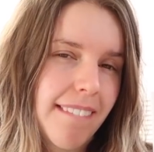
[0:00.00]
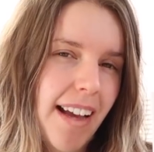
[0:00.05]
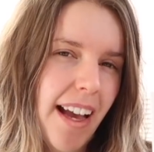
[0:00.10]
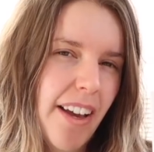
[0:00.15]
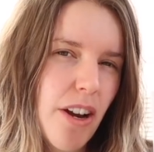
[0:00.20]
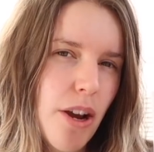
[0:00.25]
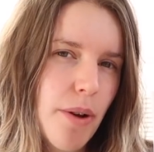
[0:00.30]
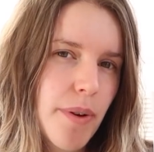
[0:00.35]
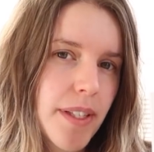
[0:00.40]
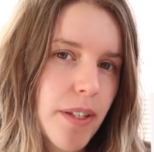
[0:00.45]

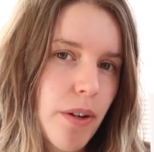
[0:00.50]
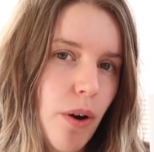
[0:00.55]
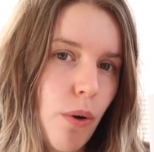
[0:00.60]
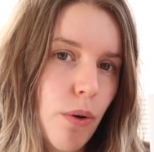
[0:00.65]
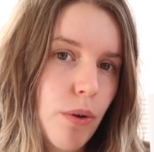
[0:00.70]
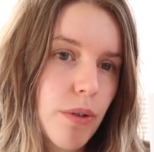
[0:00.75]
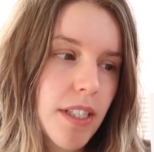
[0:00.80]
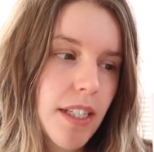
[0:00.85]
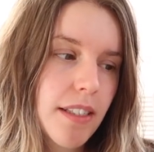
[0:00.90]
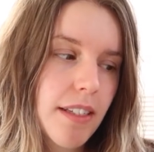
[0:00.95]
I know it's an
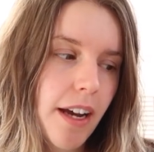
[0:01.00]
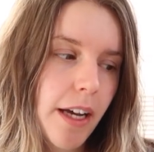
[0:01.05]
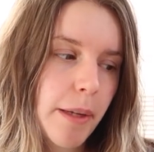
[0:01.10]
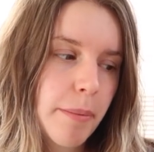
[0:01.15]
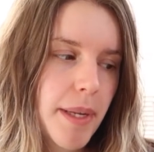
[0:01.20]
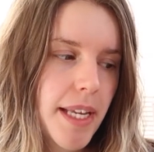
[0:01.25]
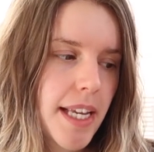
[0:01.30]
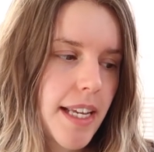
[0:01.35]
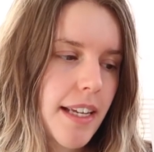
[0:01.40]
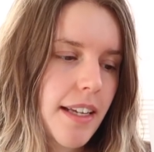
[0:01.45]

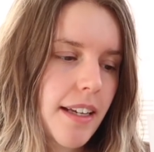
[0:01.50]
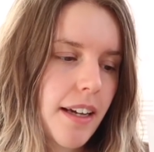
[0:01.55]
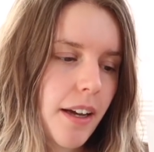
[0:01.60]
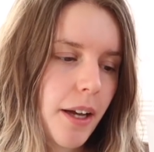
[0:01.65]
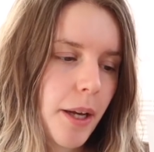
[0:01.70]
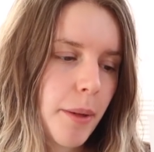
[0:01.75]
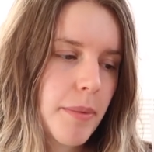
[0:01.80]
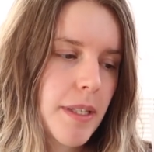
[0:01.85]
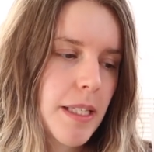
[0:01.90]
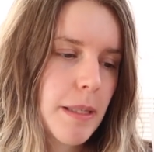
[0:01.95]
old-timey
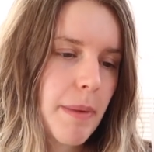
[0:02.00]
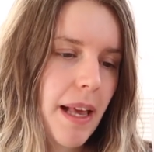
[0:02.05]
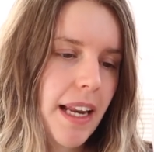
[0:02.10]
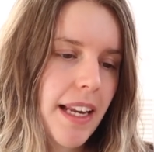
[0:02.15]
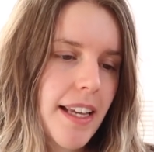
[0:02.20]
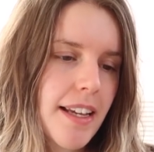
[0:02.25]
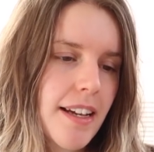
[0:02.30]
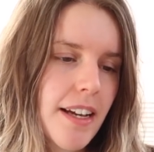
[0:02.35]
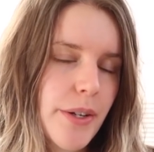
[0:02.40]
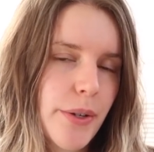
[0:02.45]

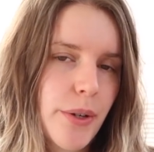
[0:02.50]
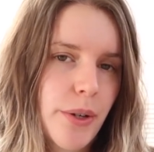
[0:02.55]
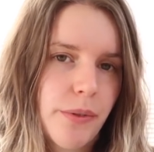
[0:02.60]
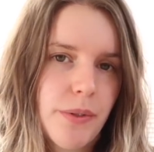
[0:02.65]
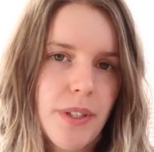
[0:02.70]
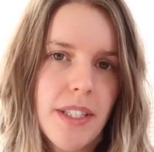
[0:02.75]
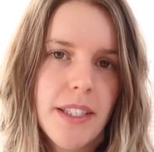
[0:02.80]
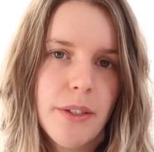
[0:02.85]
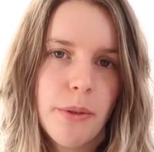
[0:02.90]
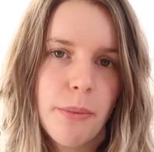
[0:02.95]
spelling. I don't know
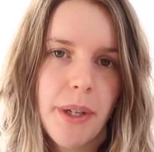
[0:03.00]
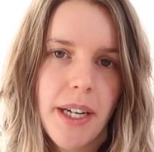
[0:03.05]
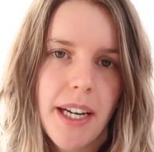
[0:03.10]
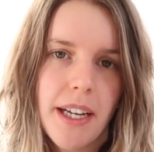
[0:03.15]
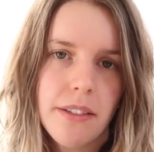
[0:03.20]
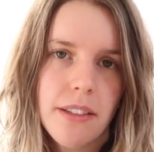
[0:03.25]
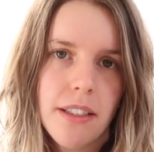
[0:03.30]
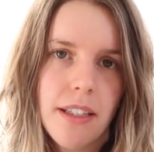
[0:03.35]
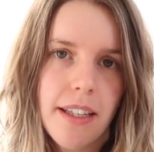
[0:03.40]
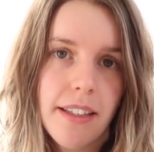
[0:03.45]
if it's still
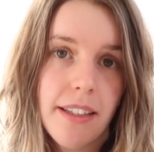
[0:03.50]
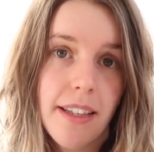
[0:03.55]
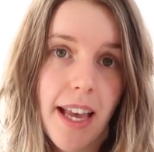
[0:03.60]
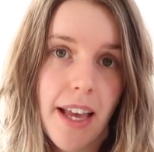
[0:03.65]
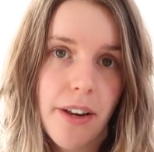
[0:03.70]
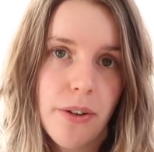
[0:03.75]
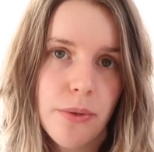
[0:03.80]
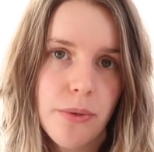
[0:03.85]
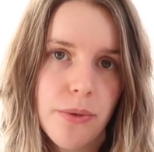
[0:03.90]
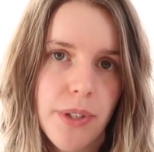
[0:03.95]
pronounced like
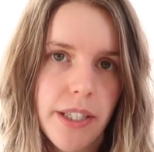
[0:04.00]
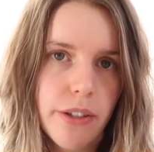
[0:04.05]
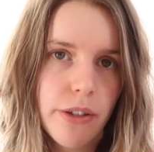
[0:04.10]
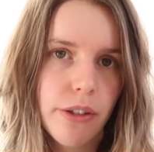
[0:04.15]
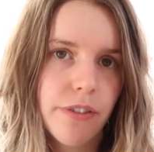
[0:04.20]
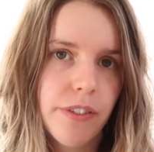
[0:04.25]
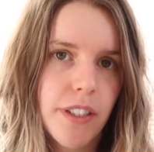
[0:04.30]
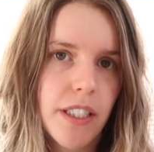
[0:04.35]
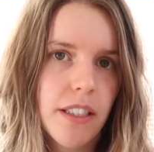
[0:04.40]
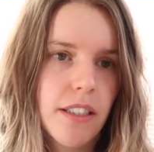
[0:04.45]
candlery
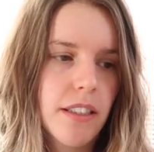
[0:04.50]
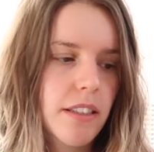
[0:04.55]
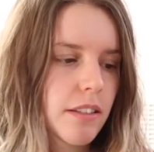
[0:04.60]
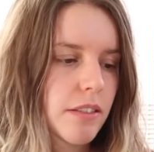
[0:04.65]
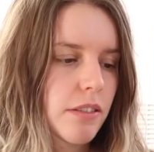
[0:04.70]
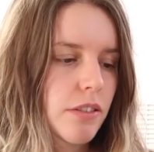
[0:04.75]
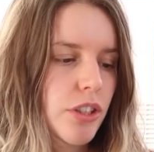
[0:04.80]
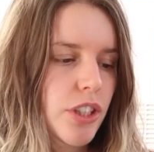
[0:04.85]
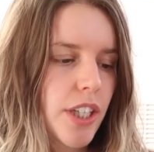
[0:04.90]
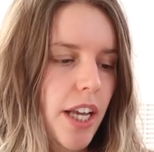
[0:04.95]
or if it's
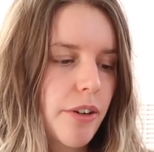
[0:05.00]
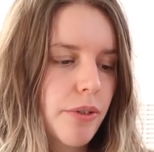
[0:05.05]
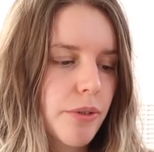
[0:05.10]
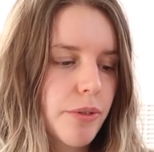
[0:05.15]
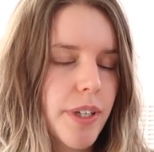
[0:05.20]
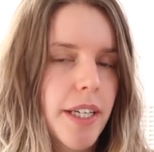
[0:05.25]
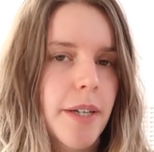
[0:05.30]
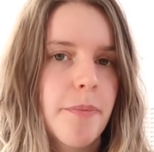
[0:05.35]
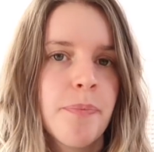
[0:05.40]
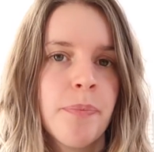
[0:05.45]

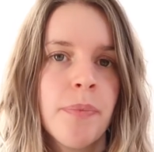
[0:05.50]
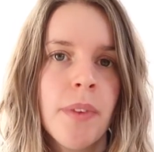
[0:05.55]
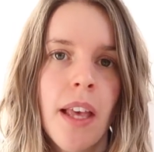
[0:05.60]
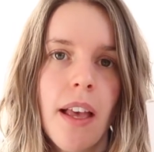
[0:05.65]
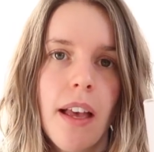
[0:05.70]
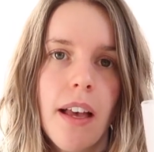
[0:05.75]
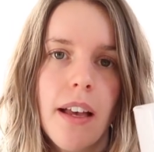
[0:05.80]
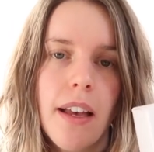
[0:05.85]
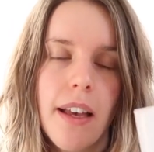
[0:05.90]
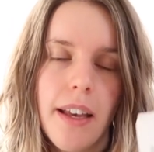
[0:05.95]
chandlery.
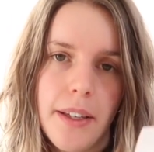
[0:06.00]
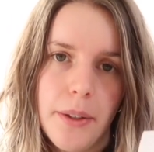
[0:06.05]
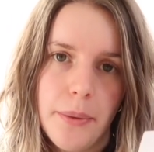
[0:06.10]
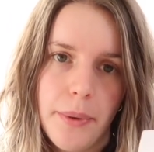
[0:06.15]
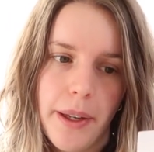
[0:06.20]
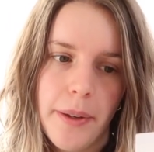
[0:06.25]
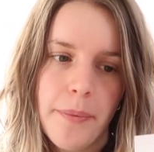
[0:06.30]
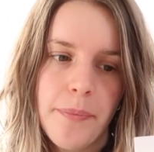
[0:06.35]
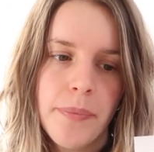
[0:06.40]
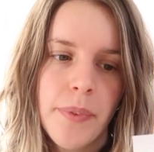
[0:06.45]

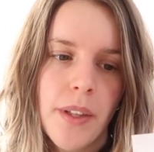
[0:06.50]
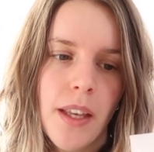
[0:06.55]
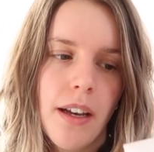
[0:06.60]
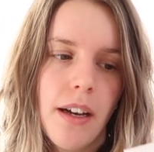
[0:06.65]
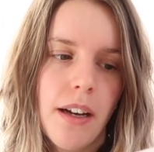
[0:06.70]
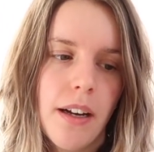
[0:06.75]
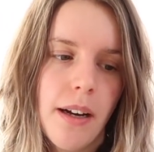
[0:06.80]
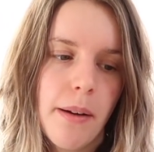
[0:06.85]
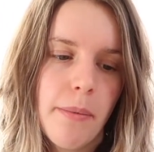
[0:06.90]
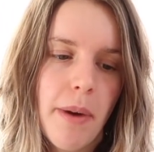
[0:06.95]
Anyway,
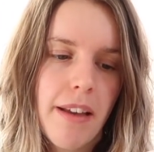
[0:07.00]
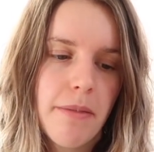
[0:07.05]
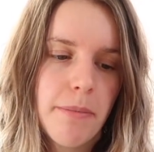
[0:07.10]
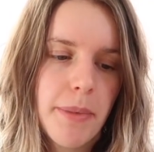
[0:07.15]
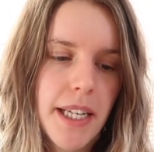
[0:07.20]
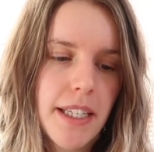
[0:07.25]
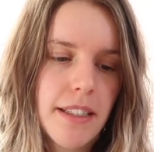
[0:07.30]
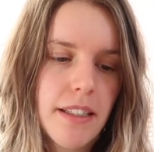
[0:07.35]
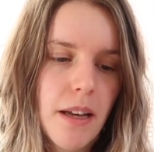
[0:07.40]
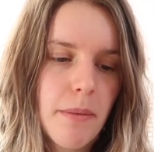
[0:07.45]
I
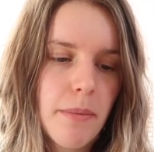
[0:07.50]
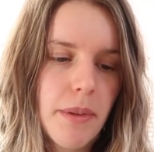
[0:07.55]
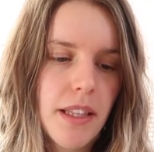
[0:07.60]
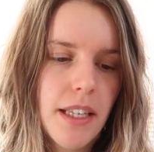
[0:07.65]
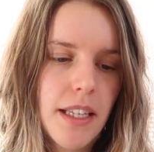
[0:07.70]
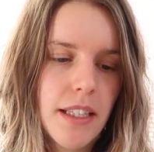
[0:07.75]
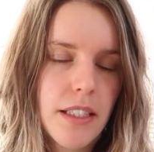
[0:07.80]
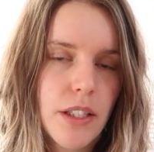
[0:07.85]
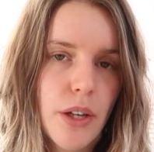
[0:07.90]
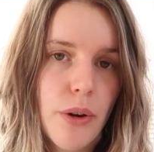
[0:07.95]
picked up
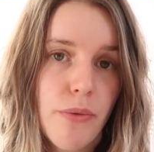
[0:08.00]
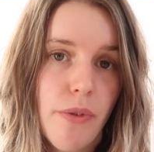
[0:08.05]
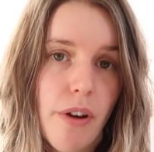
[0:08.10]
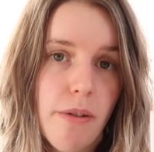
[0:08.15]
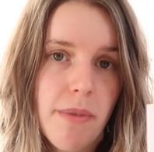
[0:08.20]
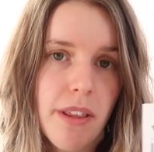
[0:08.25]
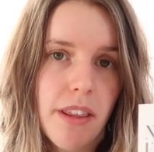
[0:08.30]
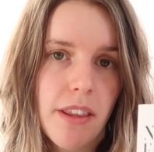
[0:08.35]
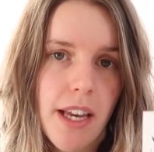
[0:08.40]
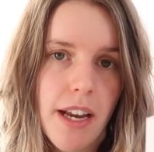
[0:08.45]
this
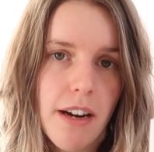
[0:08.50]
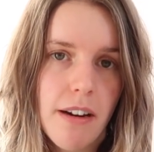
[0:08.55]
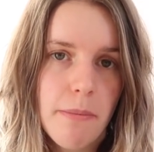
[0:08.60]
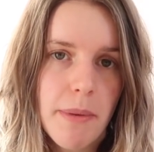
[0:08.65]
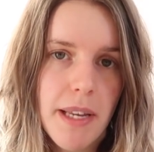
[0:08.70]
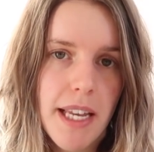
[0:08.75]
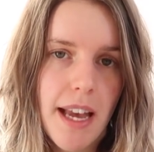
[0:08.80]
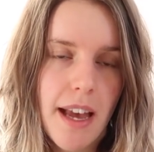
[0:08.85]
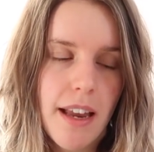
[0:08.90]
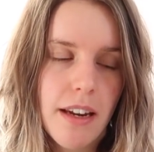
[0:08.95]

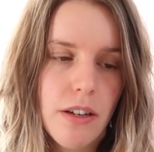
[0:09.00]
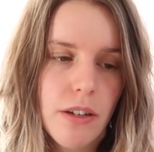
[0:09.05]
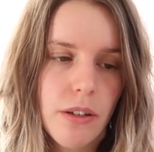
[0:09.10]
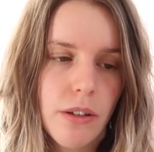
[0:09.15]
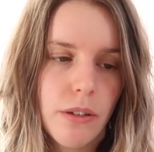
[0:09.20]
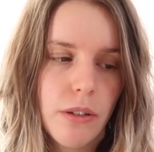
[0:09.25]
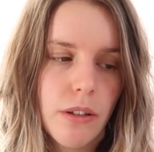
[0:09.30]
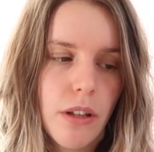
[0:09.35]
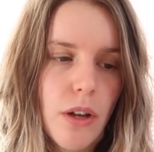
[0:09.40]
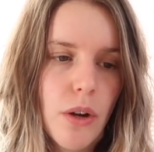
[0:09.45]
aromatherapy
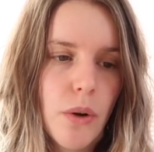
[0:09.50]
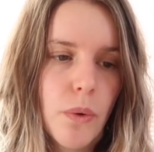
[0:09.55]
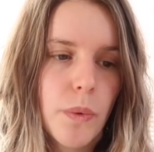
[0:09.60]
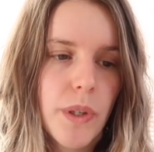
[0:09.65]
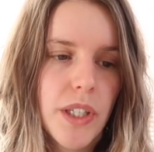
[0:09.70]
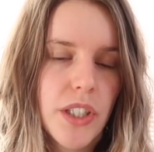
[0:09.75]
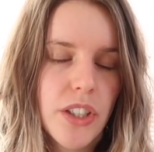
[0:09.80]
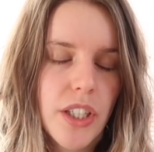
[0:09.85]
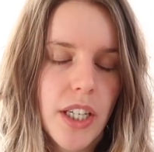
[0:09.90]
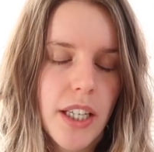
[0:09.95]
candle,
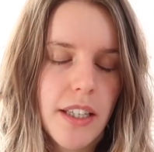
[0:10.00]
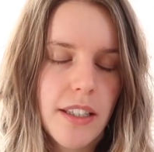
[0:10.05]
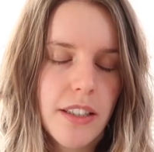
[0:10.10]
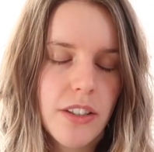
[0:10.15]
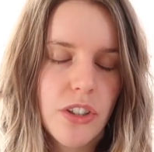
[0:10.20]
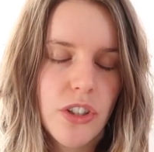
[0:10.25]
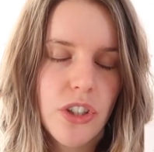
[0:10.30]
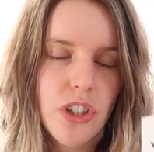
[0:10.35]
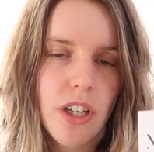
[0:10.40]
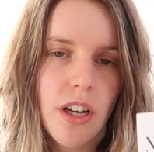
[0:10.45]
which
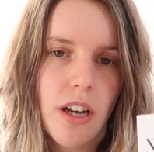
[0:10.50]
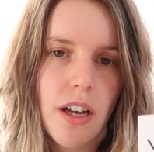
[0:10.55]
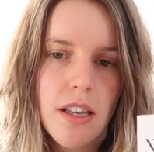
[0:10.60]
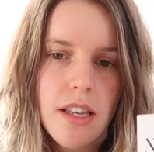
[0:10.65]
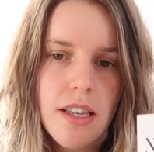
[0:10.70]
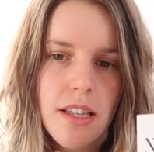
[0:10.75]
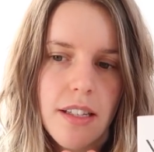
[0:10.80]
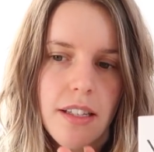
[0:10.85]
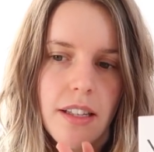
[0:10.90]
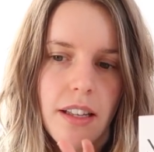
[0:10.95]
is
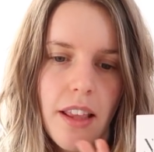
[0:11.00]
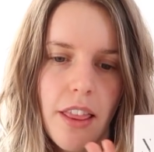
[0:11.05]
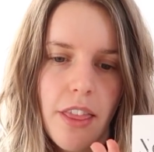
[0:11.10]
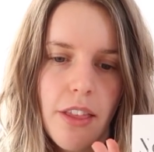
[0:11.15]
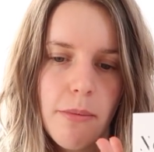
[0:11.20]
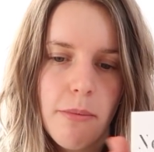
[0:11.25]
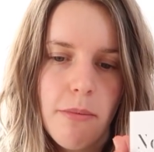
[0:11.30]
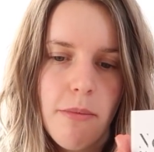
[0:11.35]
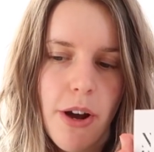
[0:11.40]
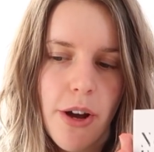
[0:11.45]
just
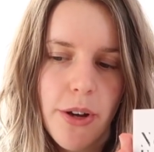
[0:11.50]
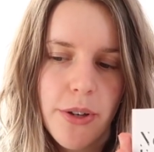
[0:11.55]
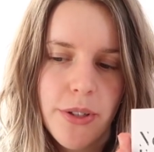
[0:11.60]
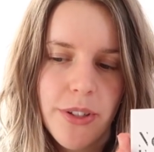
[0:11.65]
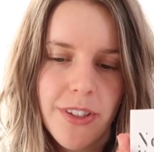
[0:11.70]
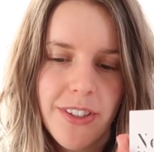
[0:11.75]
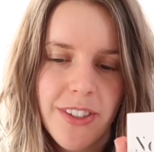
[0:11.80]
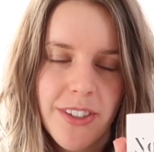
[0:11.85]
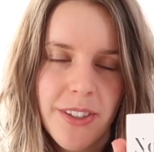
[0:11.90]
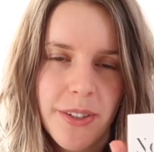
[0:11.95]
the
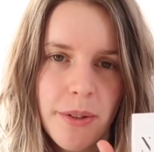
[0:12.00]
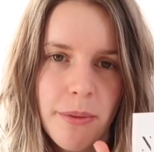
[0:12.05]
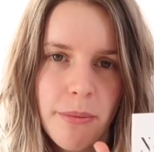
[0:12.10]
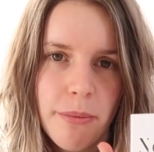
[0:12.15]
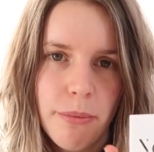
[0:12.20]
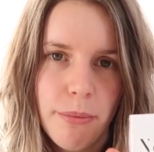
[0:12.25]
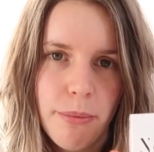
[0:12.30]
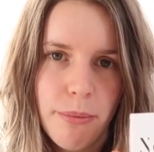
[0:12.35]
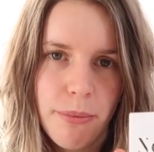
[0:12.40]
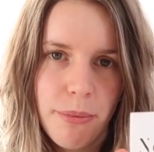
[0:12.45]
most
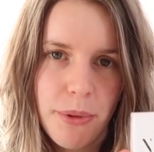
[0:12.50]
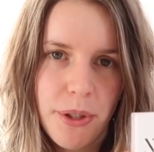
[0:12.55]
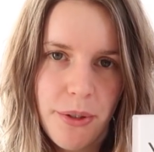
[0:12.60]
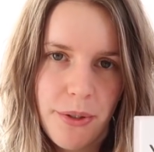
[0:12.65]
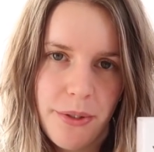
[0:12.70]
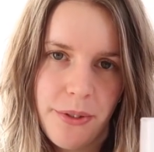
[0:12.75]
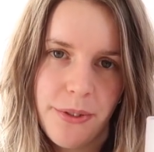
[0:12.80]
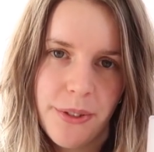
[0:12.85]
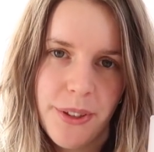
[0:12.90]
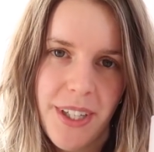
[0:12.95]

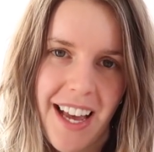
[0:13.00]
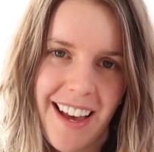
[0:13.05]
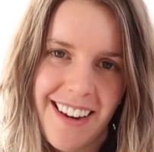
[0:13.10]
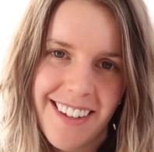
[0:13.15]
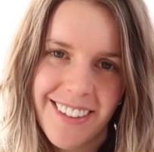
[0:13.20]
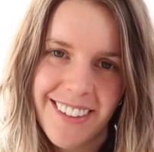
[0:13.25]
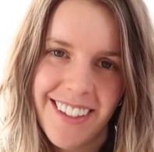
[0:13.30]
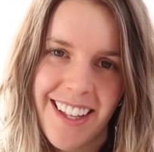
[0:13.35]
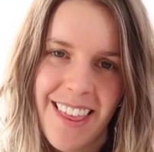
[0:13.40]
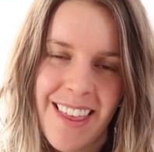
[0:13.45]
beautiful
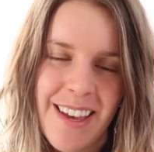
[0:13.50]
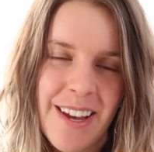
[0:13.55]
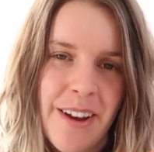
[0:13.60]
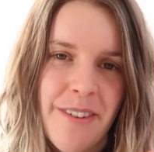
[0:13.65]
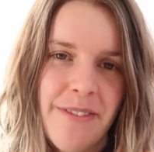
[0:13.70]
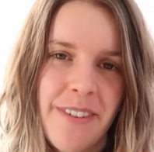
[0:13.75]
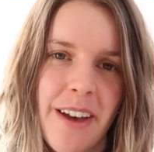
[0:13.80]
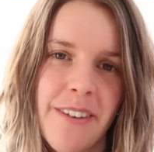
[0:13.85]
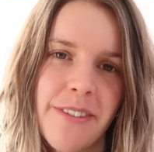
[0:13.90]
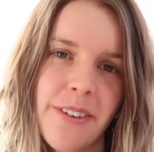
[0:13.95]
candle I think
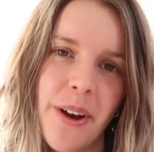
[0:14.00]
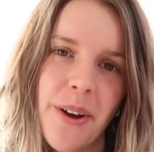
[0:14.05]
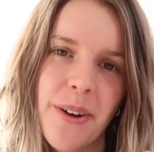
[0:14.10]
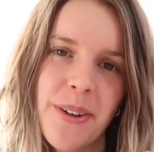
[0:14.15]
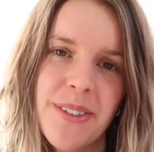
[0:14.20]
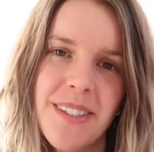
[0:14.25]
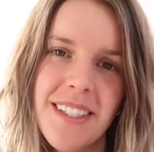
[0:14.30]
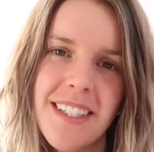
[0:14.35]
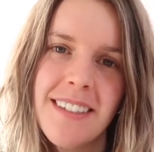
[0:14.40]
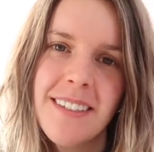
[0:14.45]
I've ever
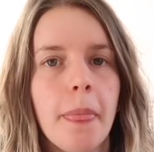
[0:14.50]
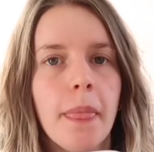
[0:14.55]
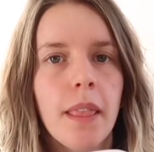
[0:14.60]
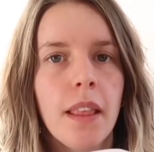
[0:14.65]
owned.